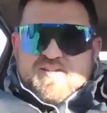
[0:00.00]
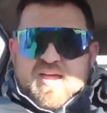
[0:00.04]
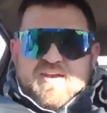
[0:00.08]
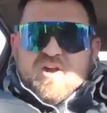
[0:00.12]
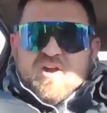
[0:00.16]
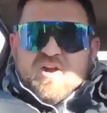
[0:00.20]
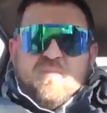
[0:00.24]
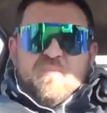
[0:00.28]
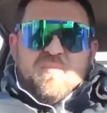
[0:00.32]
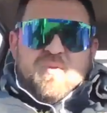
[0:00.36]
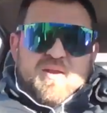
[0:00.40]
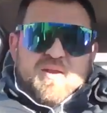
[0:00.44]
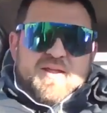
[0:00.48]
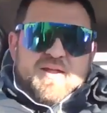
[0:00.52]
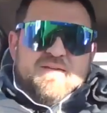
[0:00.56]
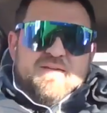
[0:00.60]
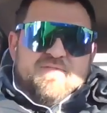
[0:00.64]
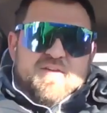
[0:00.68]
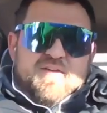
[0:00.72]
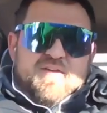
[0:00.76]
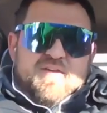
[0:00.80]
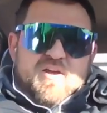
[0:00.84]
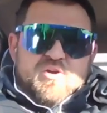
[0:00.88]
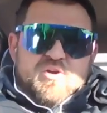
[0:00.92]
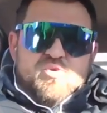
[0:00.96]
I don't believe
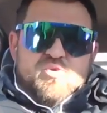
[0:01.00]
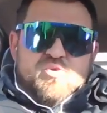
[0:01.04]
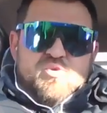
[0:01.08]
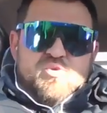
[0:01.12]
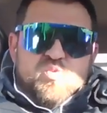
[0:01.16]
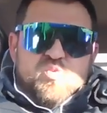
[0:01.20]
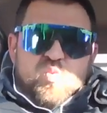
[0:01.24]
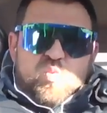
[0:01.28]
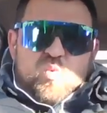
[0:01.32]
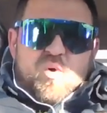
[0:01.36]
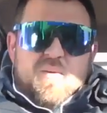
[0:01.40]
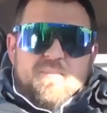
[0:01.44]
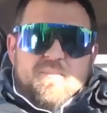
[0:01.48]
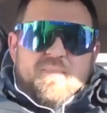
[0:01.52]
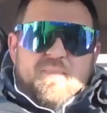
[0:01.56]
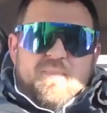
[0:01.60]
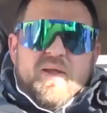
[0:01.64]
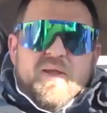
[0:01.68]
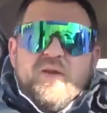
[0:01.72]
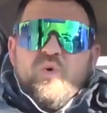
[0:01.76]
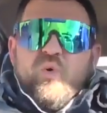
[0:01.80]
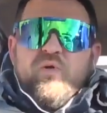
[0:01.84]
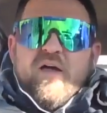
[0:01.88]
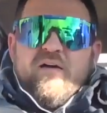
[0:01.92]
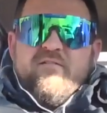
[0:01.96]
there's one
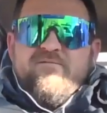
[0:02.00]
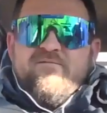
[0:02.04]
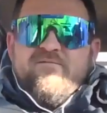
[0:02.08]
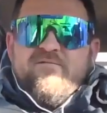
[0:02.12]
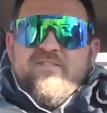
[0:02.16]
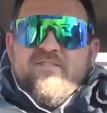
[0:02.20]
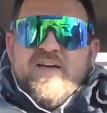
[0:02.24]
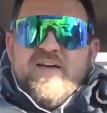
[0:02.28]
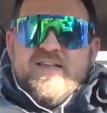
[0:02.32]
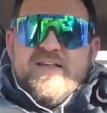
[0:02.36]
mentor that